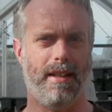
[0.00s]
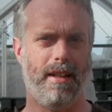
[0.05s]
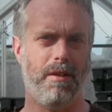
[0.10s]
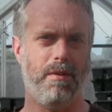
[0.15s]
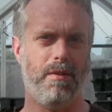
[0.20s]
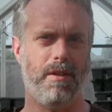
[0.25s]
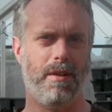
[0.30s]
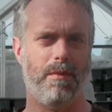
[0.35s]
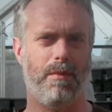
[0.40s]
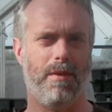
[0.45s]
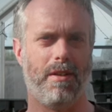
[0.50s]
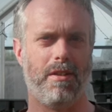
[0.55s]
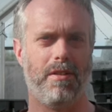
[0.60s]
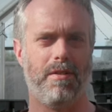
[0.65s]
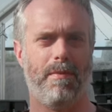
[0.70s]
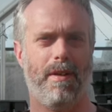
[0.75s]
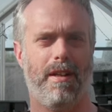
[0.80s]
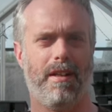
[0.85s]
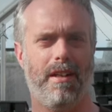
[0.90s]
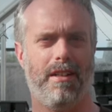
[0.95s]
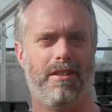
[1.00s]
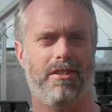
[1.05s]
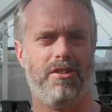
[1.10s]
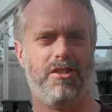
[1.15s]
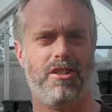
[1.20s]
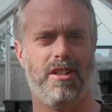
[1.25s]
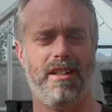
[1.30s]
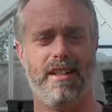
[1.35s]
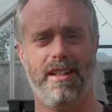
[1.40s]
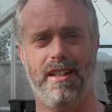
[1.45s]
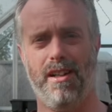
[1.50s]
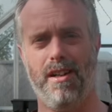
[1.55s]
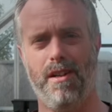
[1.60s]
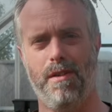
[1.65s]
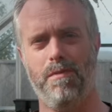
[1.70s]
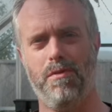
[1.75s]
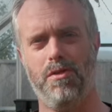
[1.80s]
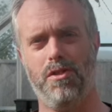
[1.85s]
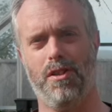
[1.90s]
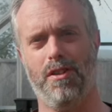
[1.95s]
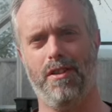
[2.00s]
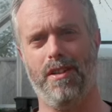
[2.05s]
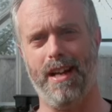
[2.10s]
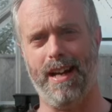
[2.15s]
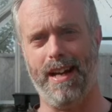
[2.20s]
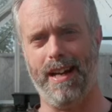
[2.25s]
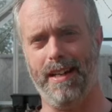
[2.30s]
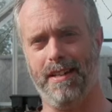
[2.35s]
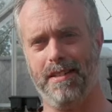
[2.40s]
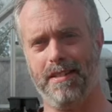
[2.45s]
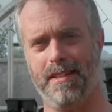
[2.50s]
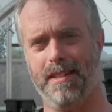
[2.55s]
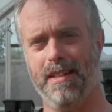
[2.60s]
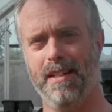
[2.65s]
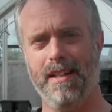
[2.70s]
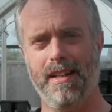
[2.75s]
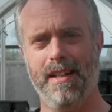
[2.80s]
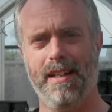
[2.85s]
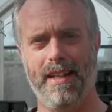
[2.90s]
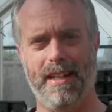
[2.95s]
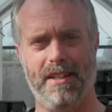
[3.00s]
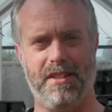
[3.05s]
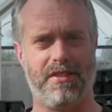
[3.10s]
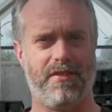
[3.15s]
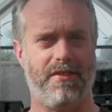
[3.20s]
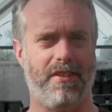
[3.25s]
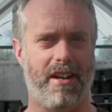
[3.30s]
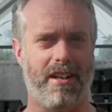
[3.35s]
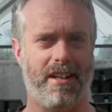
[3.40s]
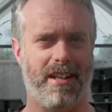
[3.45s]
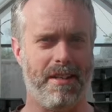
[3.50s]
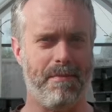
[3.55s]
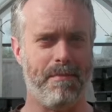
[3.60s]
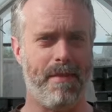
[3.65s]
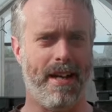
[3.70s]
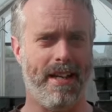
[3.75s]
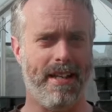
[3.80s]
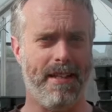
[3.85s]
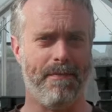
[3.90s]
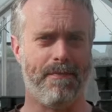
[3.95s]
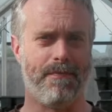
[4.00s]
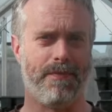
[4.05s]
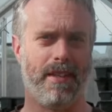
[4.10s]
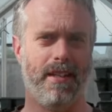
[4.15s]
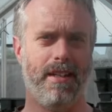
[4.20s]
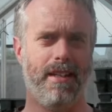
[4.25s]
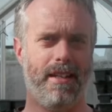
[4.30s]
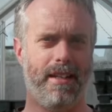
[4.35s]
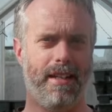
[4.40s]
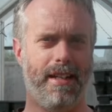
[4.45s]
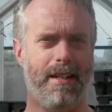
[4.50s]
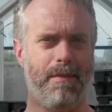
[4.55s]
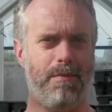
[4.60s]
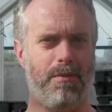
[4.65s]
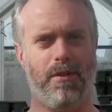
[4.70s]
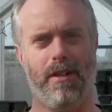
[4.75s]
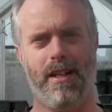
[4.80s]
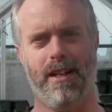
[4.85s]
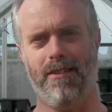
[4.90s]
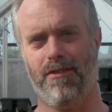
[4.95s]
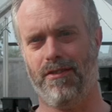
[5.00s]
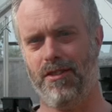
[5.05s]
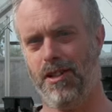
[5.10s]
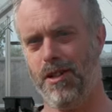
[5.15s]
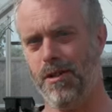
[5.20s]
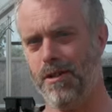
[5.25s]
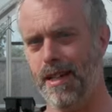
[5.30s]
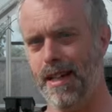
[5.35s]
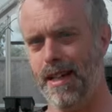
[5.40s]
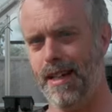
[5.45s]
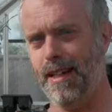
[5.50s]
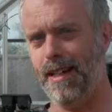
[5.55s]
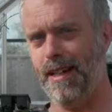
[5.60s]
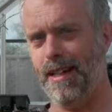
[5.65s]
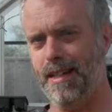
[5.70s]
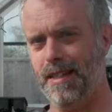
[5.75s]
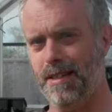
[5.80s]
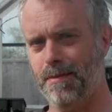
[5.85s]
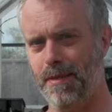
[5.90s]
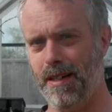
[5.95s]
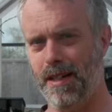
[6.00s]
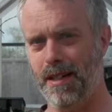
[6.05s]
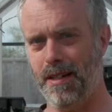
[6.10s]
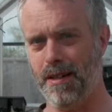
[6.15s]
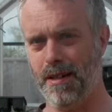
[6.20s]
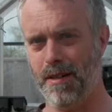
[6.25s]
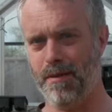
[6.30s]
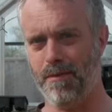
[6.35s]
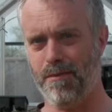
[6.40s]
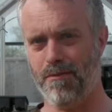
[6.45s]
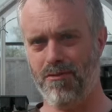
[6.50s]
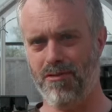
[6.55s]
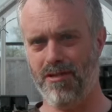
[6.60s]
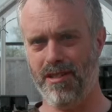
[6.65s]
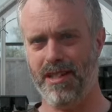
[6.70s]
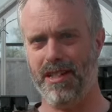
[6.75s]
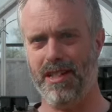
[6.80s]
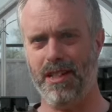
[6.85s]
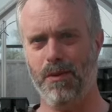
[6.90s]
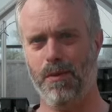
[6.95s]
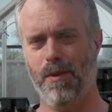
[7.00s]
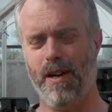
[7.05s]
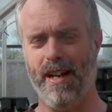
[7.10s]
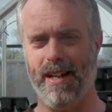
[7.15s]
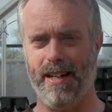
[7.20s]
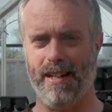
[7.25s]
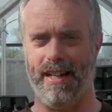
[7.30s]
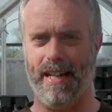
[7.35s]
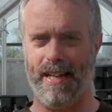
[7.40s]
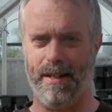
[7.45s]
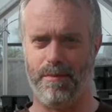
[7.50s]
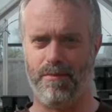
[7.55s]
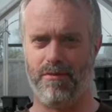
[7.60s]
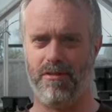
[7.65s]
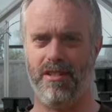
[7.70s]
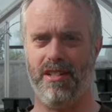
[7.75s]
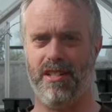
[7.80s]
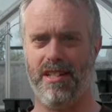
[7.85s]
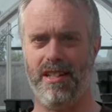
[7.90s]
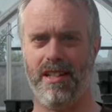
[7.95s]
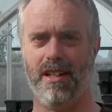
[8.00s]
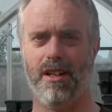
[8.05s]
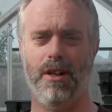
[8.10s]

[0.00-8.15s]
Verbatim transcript: Hello and welcome to my garden journey. I'm John and it's finally May. April here in the UK has been pretty wet and pretty